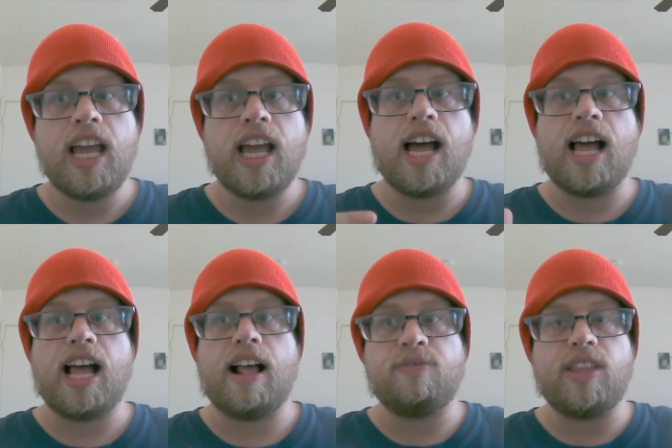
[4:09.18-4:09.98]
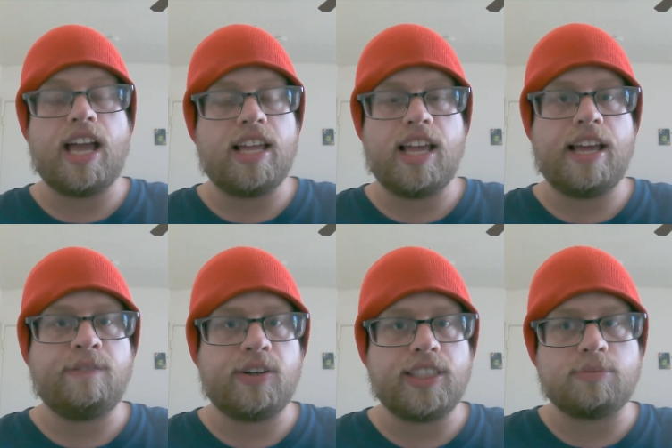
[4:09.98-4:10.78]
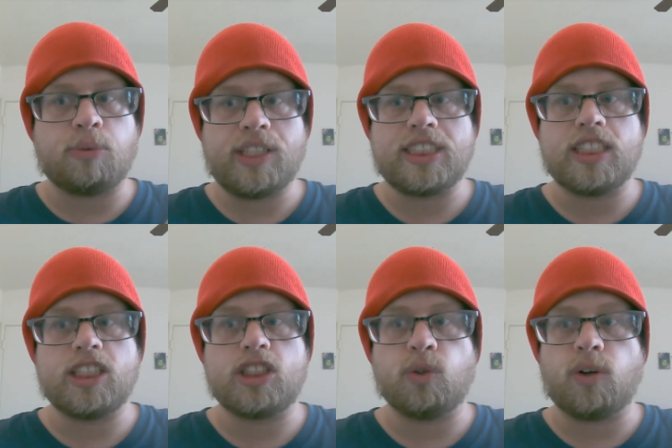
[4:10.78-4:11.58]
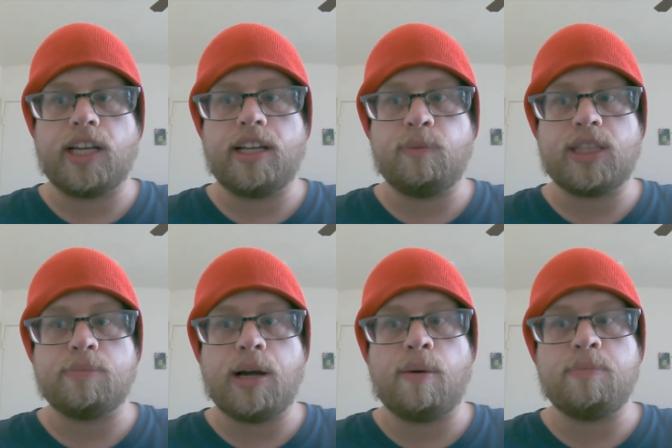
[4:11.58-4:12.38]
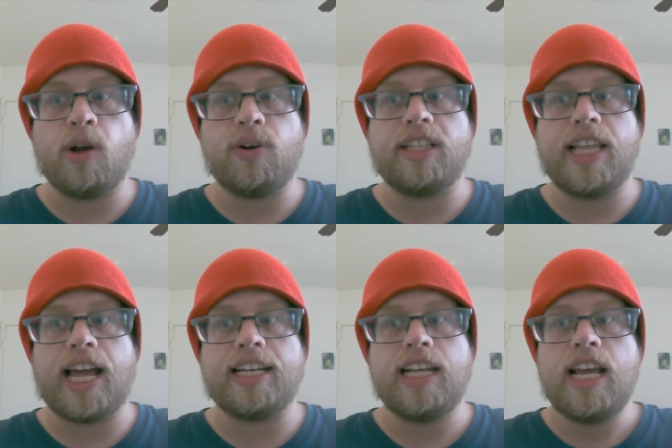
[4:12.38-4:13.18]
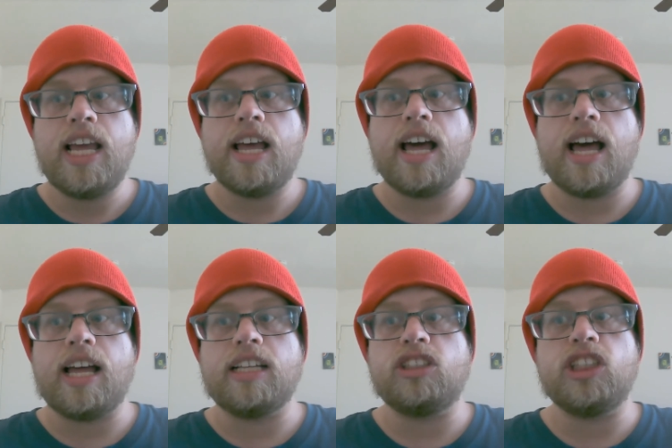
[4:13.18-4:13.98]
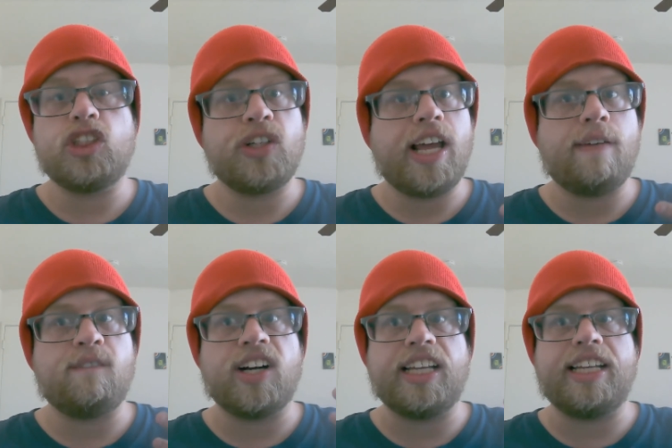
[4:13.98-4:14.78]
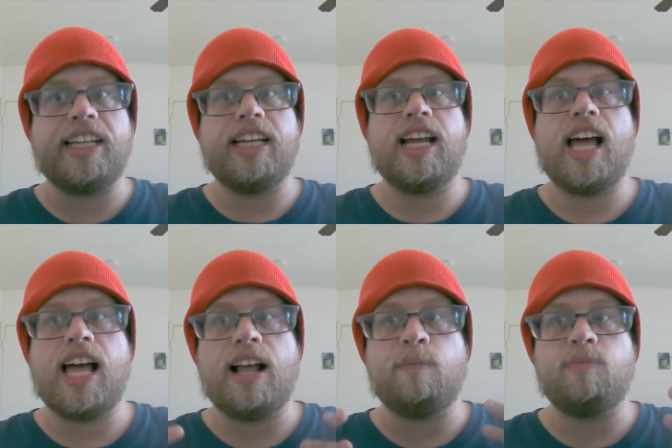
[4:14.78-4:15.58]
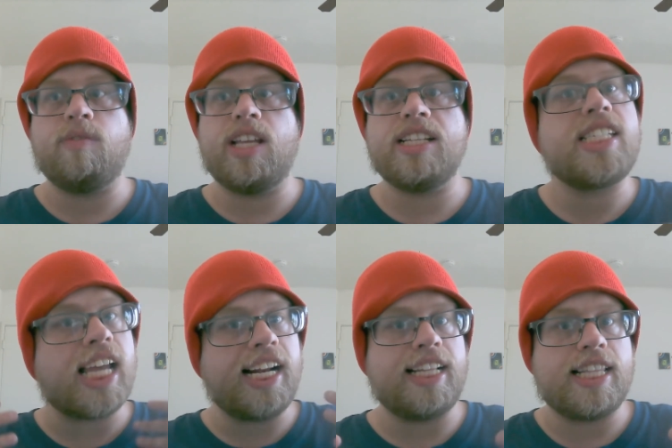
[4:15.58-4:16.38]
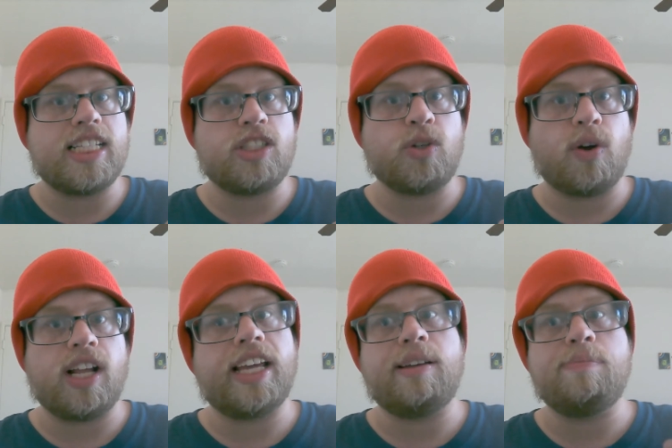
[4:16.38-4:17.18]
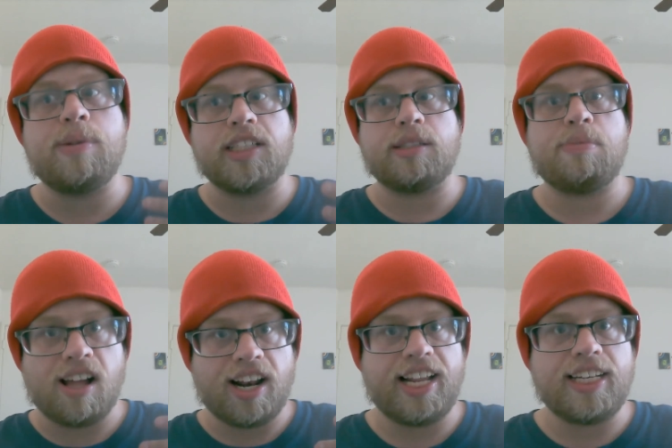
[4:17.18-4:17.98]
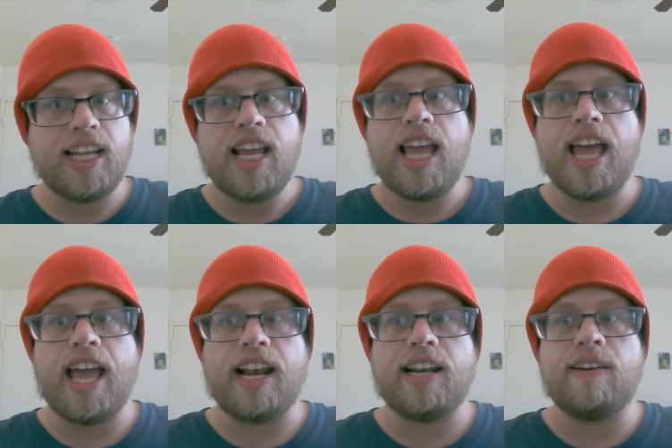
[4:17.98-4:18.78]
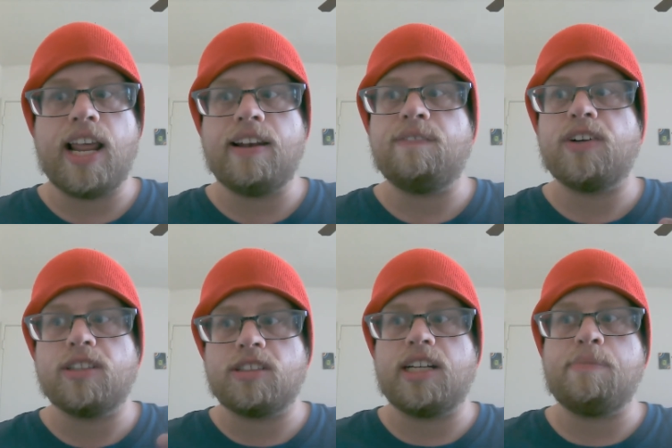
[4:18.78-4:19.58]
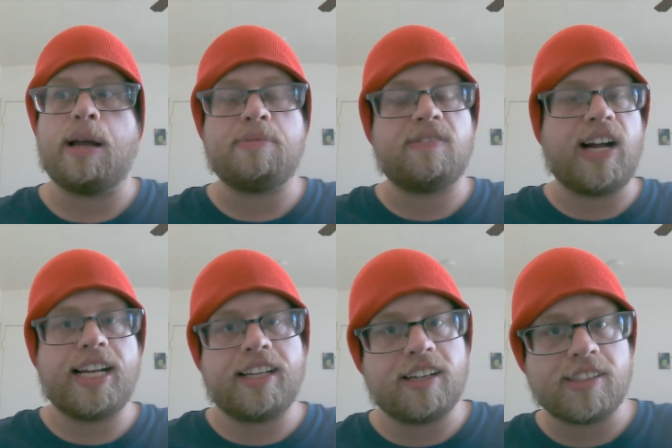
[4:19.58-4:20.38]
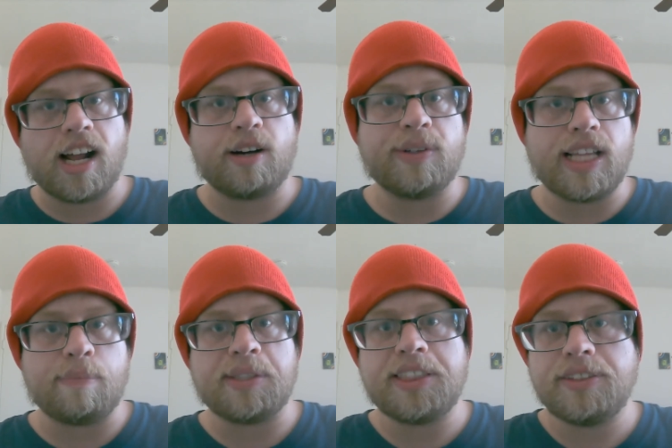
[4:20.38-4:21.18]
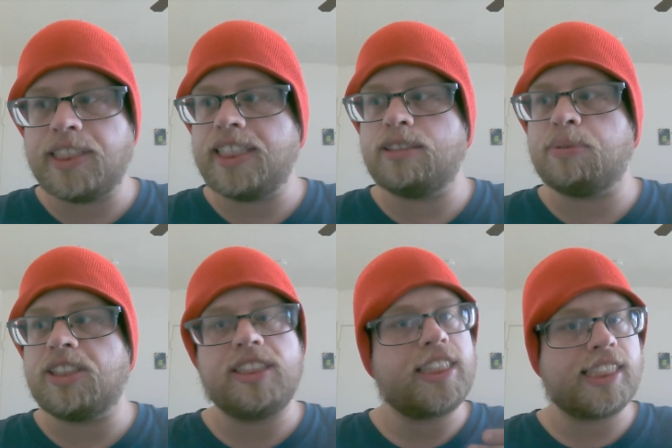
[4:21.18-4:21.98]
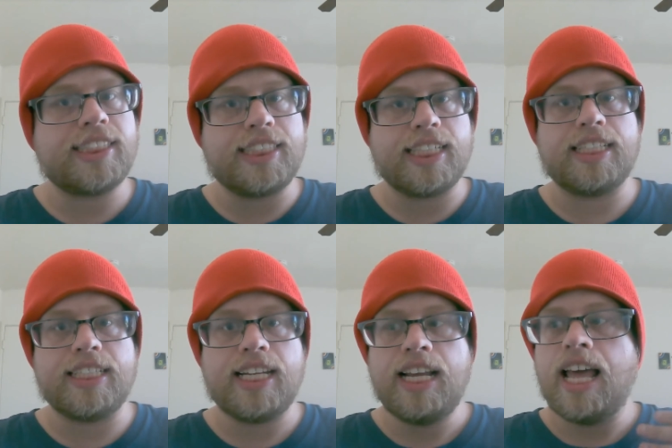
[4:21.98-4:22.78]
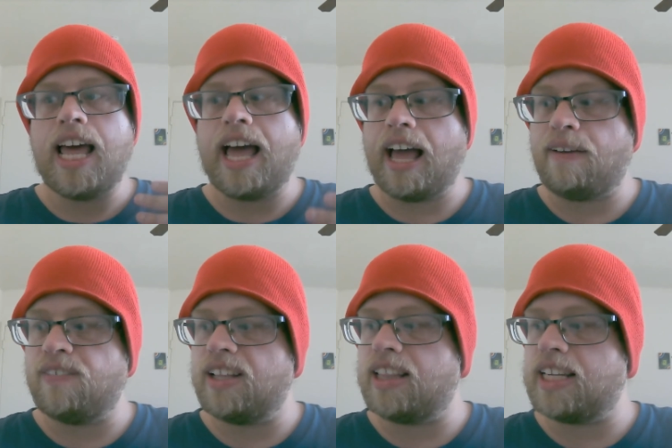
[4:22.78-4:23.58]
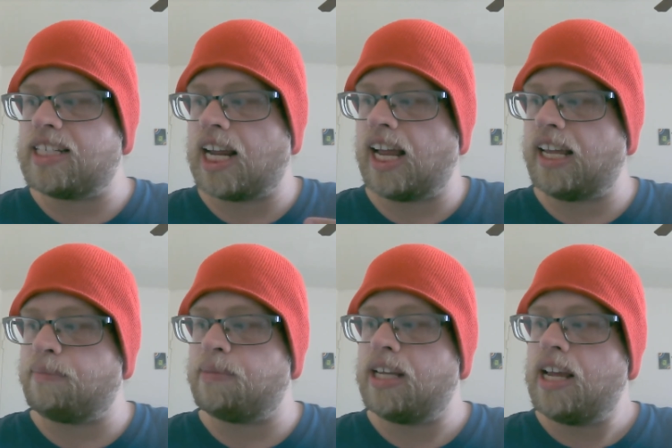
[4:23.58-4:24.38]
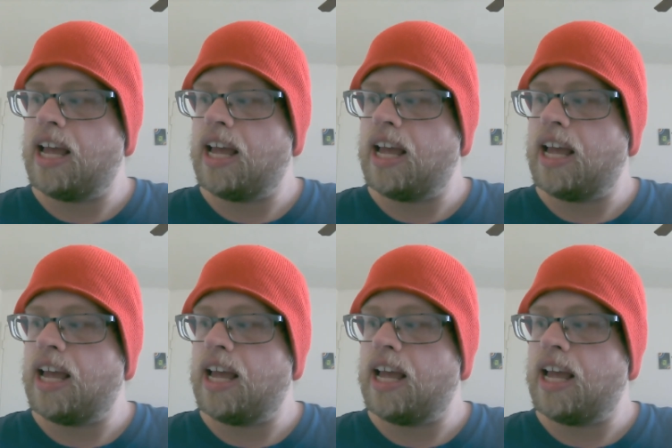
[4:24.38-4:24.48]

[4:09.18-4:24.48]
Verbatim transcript: uh, at, at, various points in this story. With the mom noting that uh, she should have really um, incited this joy, like built upon it and and furthered it by providing her daughter with opportunities, but she just didn't have the time.